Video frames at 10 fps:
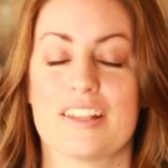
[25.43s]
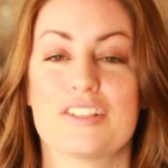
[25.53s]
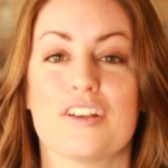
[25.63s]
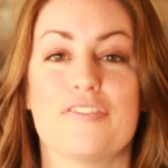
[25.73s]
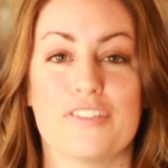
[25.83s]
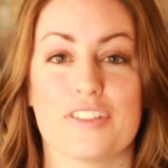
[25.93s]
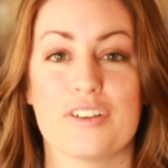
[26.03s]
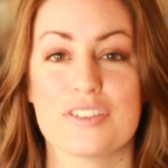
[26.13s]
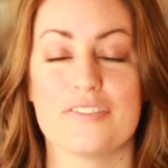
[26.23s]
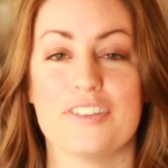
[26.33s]
So for
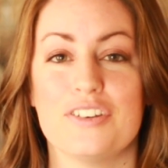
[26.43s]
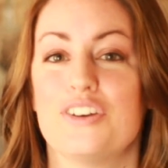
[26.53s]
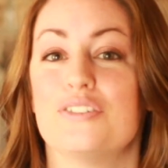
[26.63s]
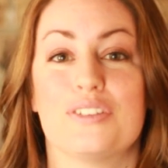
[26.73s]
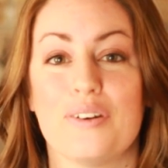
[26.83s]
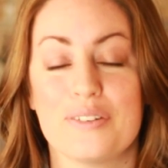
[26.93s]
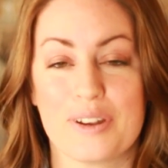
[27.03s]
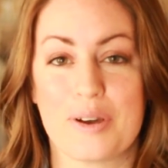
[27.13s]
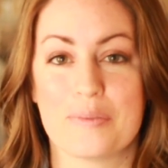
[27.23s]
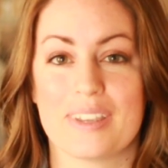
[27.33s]
those of you who don't
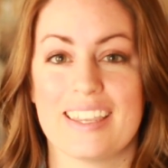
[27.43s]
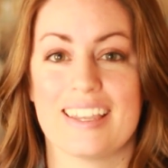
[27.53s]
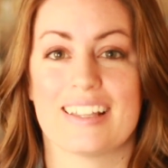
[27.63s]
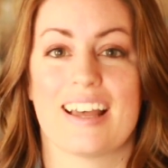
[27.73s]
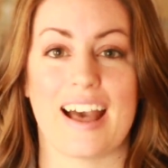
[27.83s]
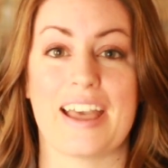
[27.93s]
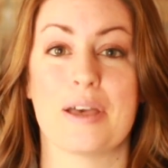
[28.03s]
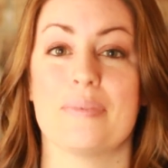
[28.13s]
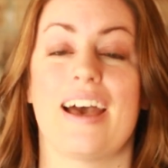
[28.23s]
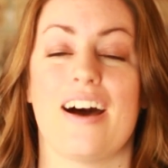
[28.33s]
know me, I
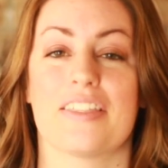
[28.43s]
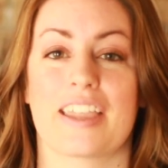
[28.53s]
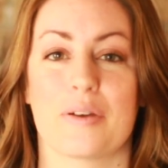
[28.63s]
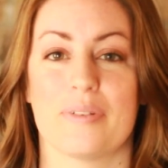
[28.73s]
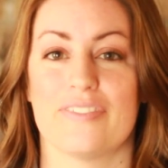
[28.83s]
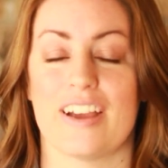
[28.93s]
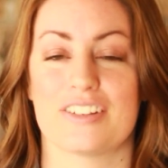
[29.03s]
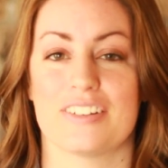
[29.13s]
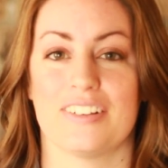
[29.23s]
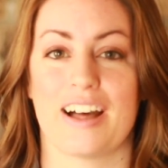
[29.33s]
am a healthcare
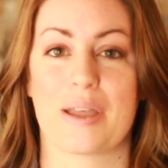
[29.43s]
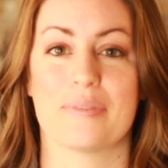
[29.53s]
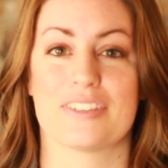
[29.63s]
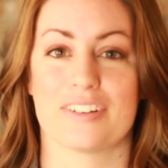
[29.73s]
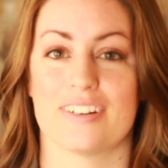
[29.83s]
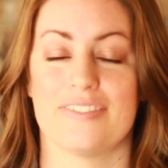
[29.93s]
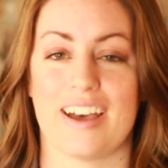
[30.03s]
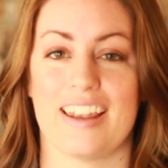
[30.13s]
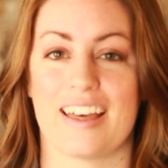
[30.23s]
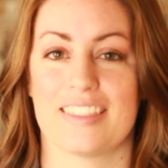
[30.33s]
professional. I'm a
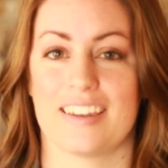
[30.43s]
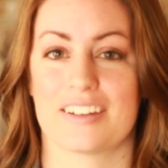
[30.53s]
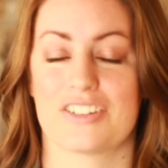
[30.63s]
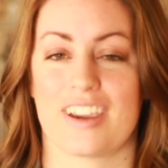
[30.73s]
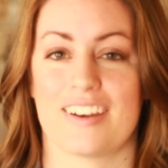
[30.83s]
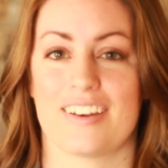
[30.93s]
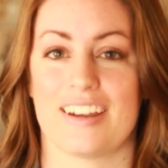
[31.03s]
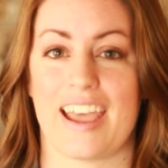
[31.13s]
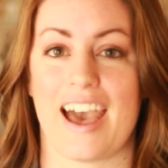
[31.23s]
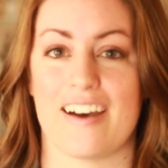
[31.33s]
certified athletic trainer
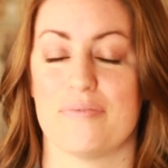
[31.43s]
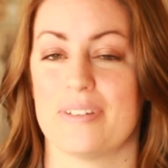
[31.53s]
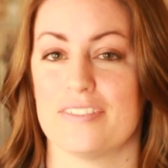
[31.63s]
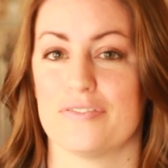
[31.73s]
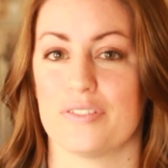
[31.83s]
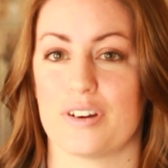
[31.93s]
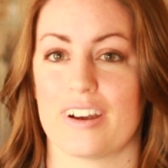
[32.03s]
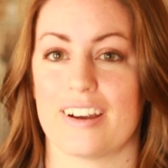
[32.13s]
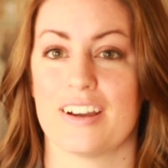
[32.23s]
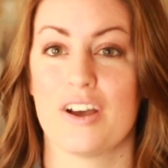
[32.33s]
and I have been
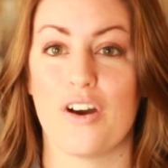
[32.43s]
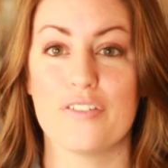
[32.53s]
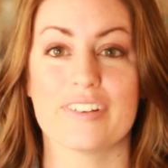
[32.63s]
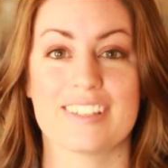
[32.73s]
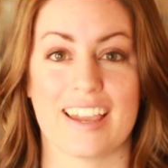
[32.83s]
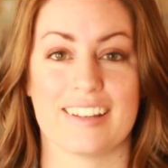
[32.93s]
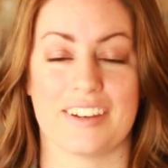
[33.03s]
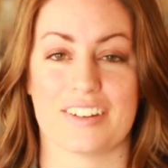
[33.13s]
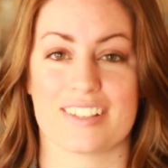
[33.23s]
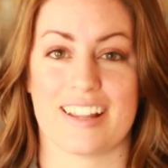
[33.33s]
for over 10
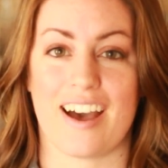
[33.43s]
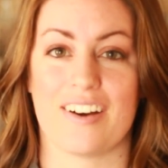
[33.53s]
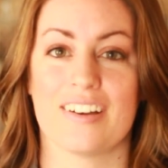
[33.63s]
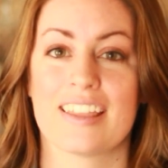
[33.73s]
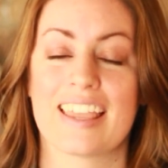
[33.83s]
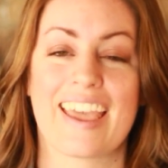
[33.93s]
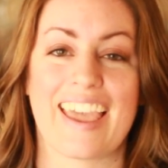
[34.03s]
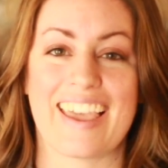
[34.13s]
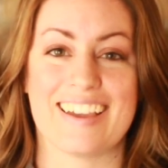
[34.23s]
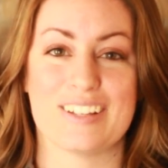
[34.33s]
years now.
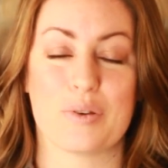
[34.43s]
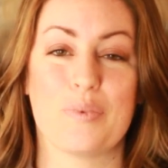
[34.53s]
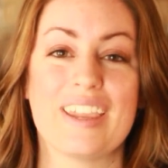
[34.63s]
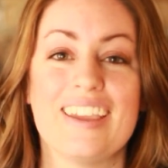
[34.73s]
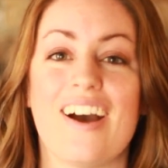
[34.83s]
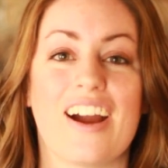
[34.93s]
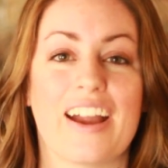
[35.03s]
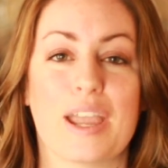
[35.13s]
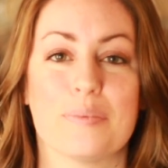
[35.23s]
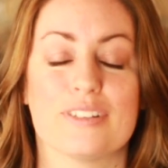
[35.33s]
And we are
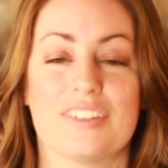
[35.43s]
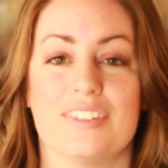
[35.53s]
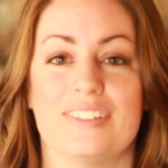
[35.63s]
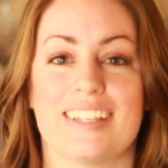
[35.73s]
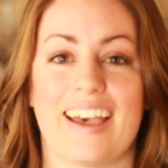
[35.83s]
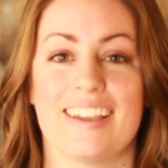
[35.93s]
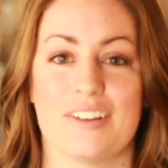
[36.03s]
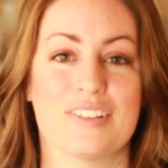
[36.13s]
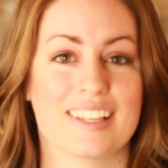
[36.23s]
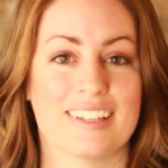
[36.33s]
able to
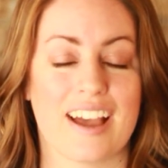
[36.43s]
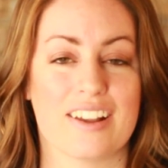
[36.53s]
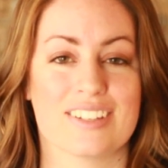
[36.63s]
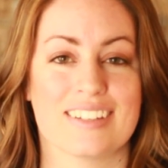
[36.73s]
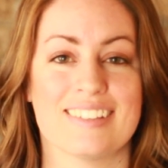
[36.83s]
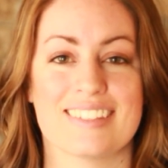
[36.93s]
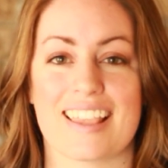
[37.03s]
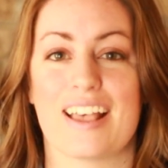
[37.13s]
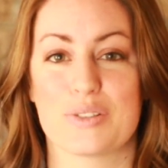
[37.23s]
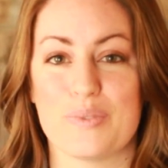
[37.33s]
diagnose concussions
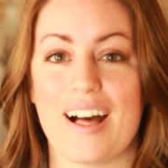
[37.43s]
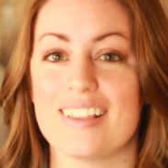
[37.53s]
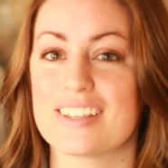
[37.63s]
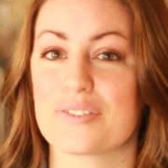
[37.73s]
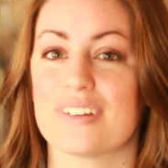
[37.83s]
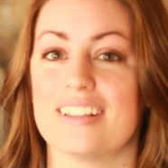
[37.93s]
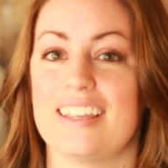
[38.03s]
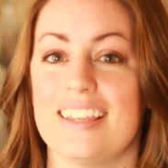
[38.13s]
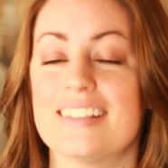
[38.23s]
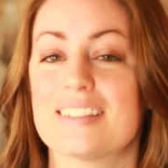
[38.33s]
as well as
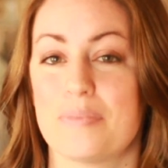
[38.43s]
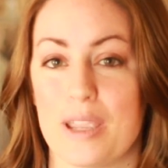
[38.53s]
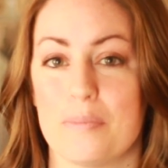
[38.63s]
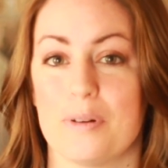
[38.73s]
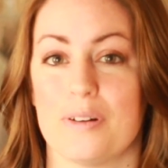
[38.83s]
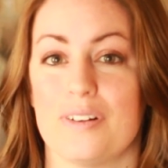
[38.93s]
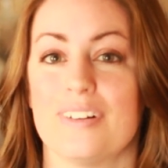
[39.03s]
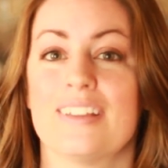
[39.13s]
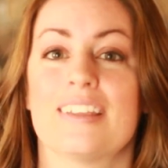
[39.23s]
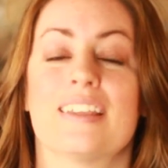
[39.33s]
release people,